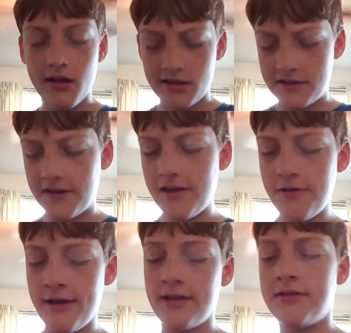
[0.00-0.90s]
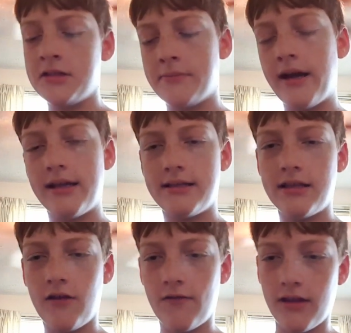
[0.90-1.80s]
So you can get this by
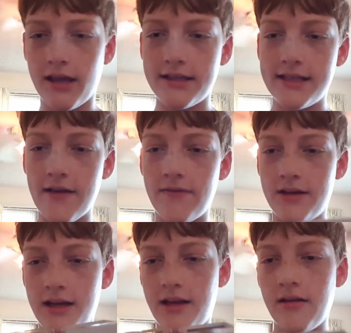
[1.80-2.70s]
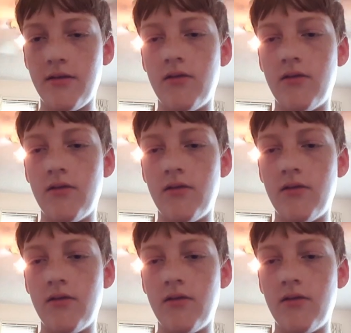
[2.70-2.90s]
itself for like $70.